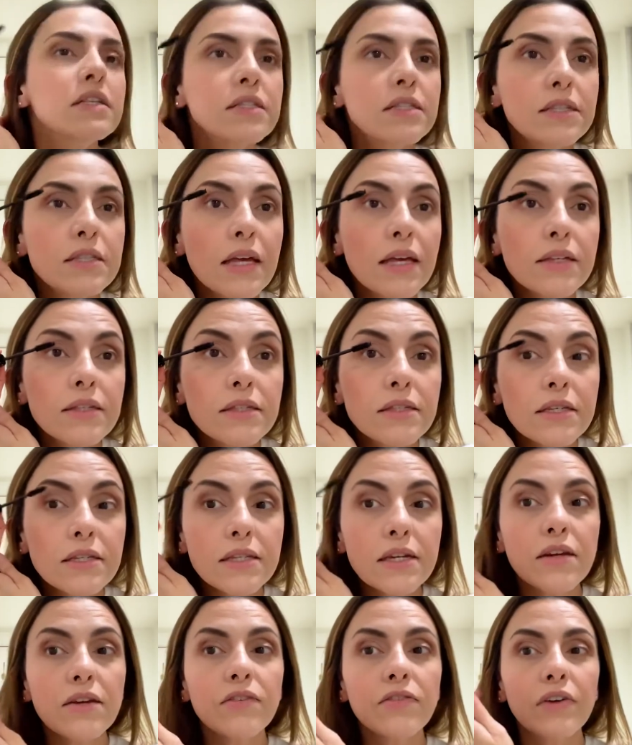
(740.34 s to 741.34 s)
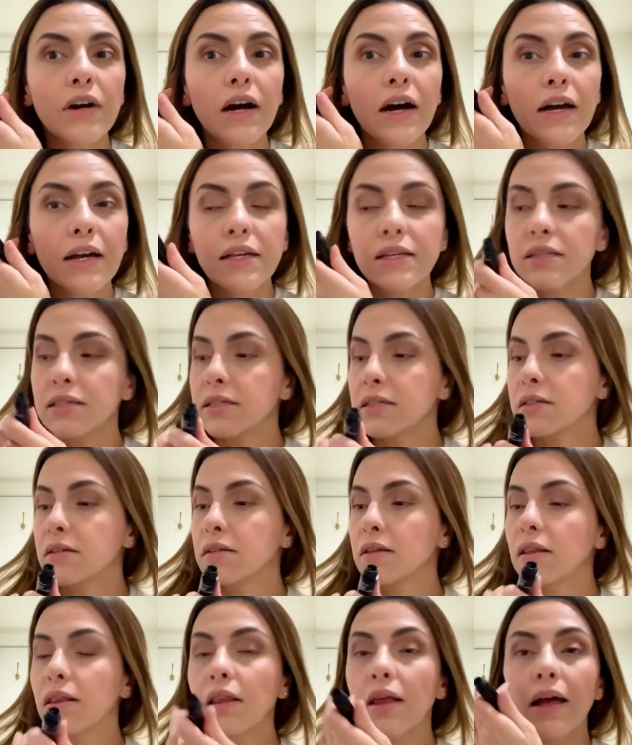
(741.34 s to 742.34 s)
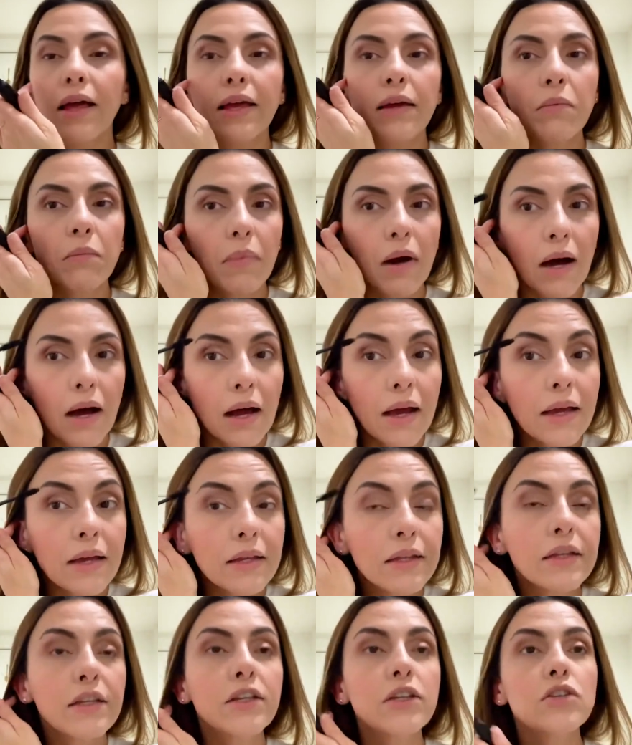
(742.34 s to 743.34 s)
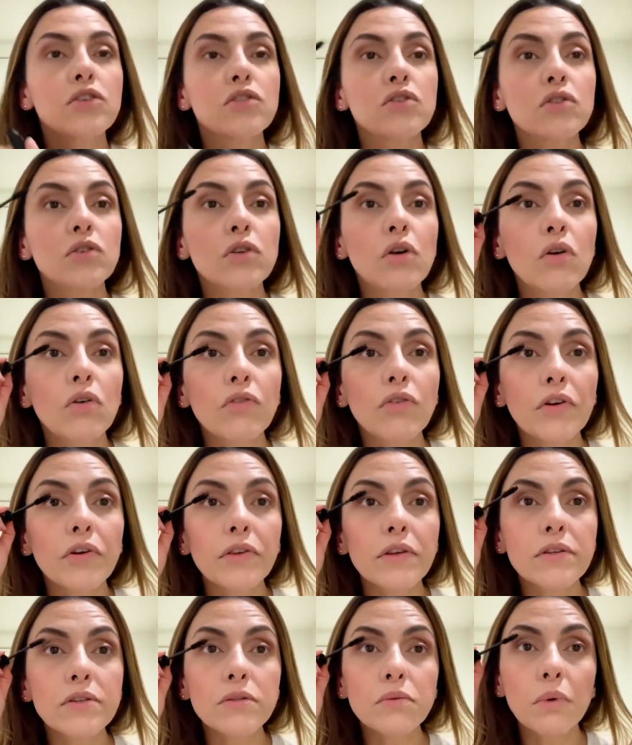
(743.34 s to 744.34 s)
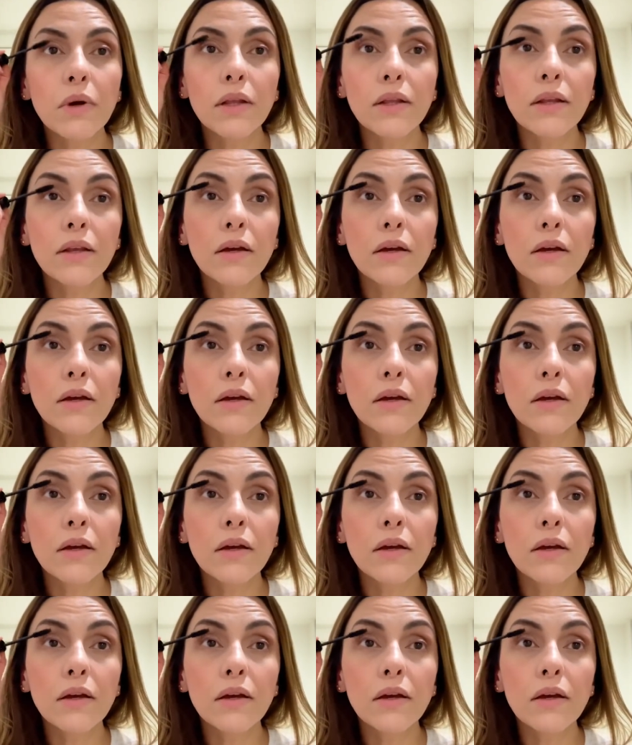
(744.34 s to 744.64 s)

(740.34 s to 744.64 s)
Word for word: sensitive eyes like mine, you should go for this one.